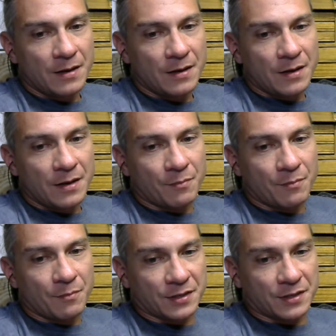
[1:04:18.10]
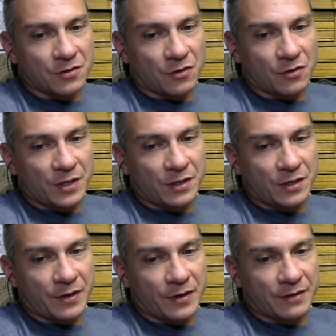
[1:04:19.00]
Mark says, so
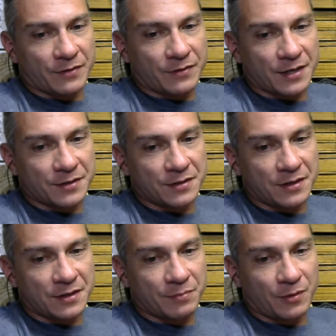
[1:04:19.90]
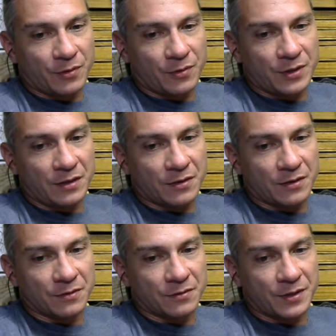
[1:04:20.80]
Winco advertises employee
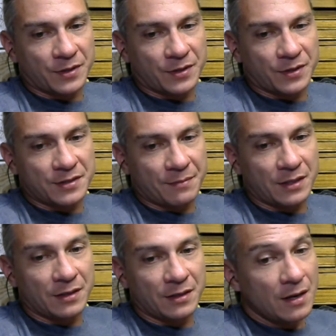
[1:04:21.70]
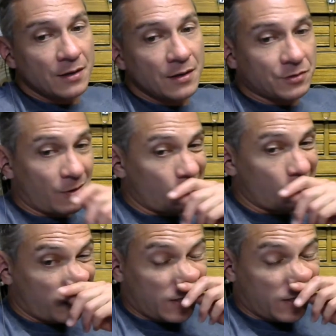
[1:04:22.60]
owned. What does that mean?
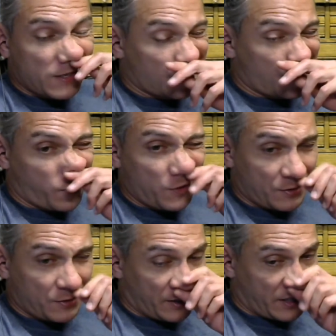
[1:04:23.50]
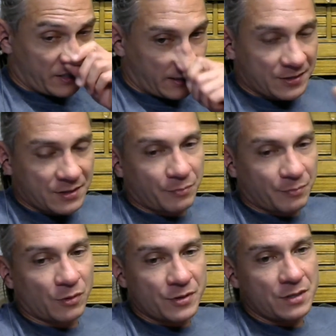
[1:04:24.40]
So supposedly, if it's
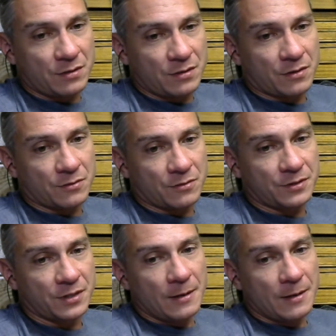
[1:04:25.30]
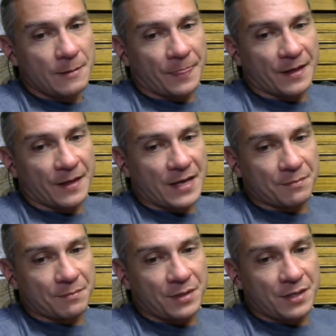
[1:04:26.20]
employee owned, then
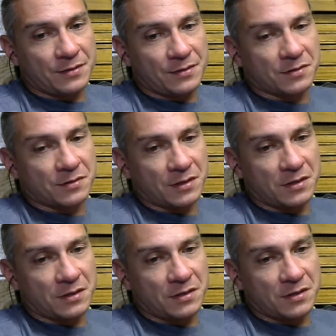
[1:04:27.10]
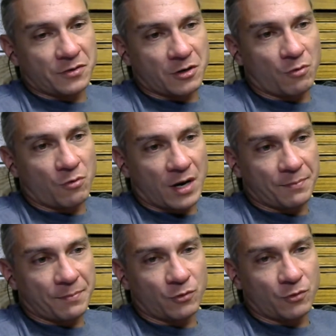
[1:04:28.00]
that means it's either a
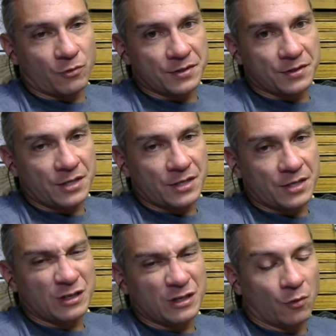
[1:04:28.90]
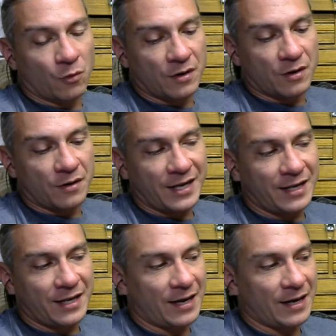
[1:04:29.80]
cooperative organization, or
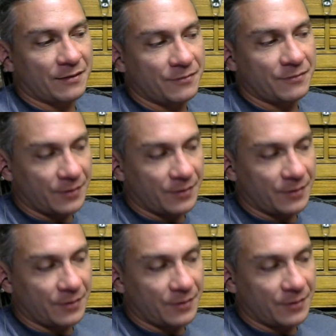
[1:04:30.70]
they have